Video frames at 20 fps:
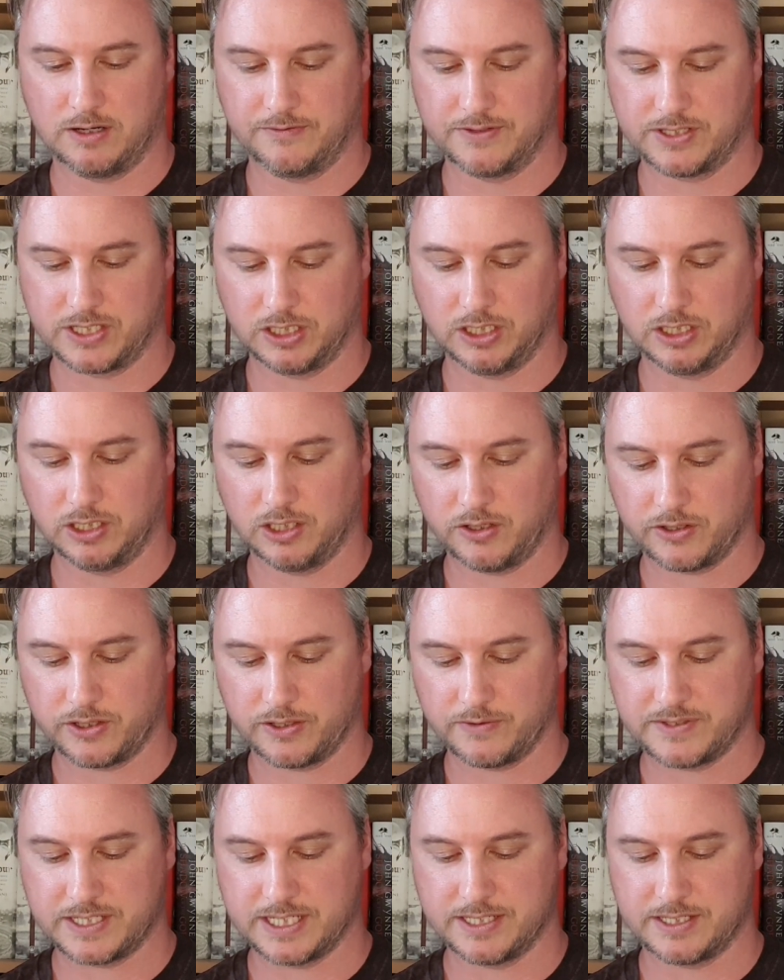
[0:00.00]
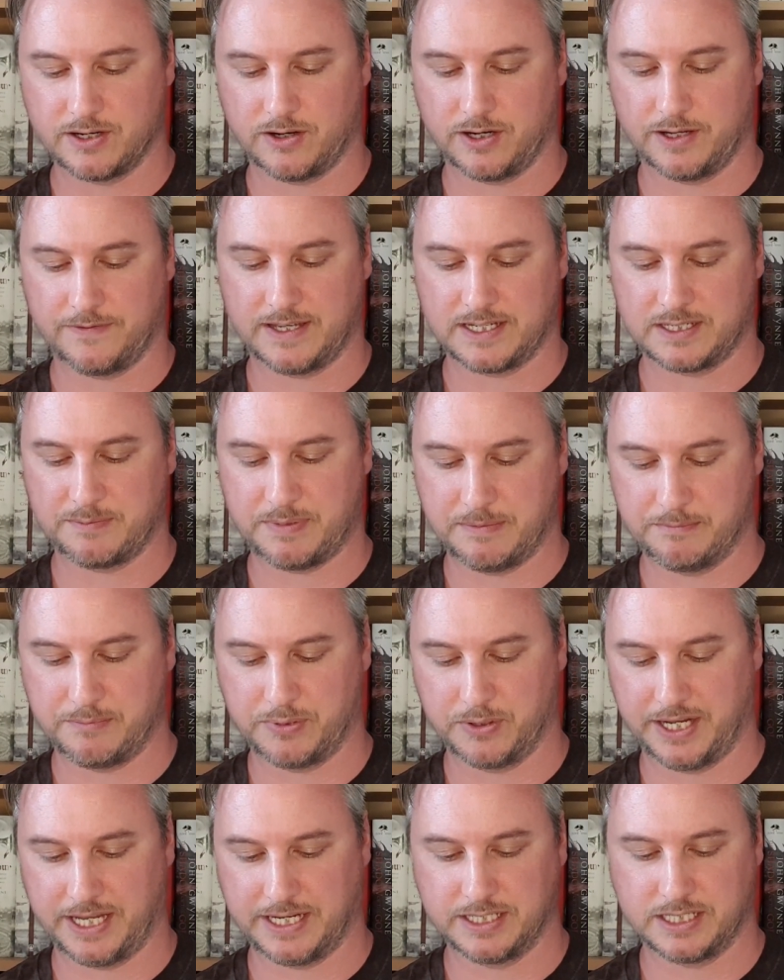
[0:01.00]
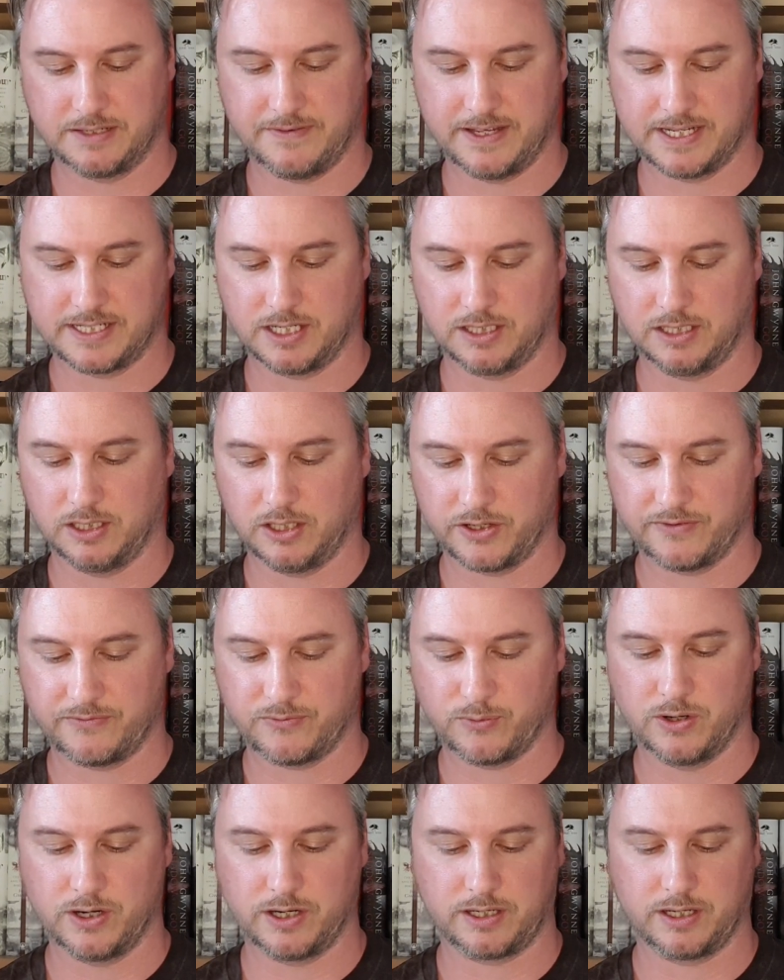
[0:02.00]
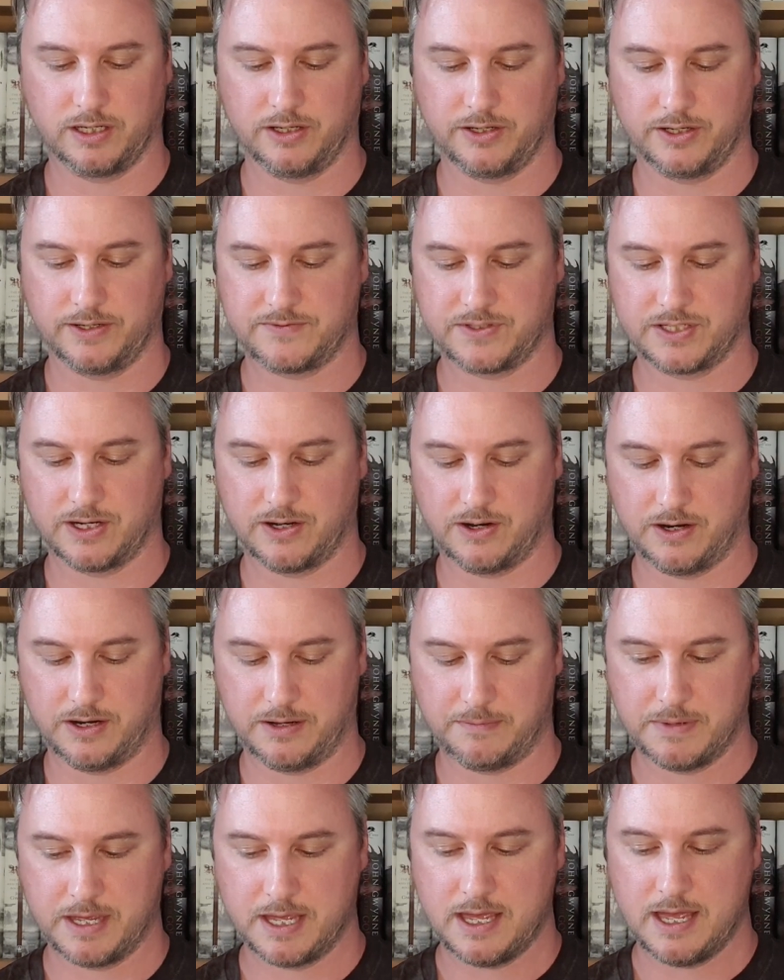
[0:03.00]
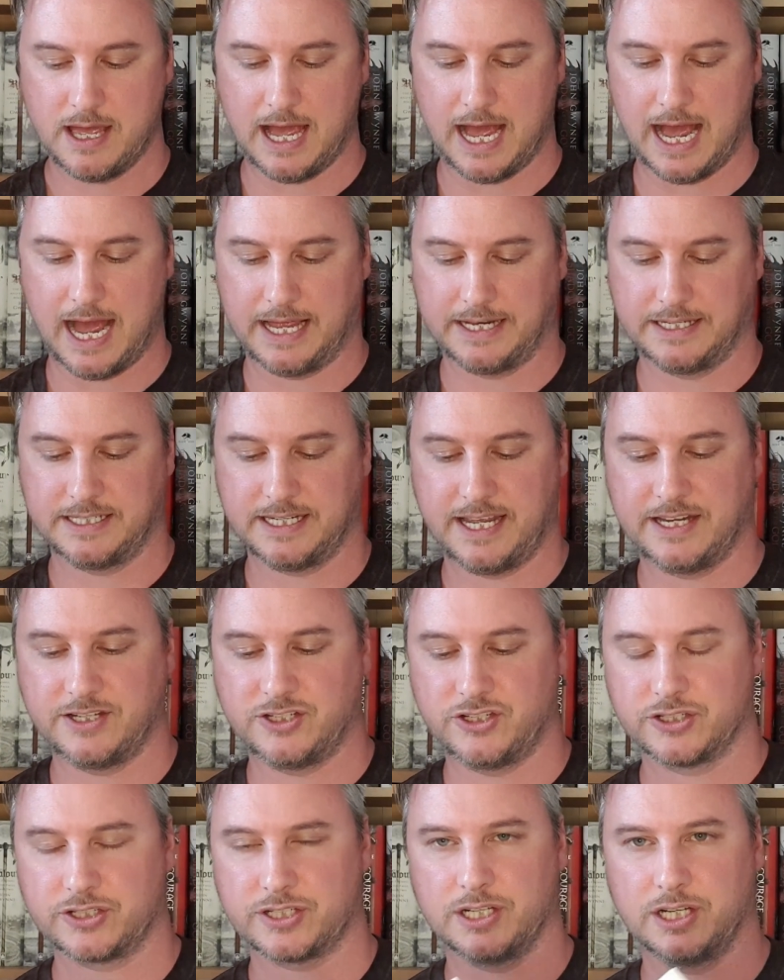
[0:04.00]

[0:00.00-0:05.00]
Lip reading: There's a lot of design that's been put into this, a lot of work, a lot of time, and it just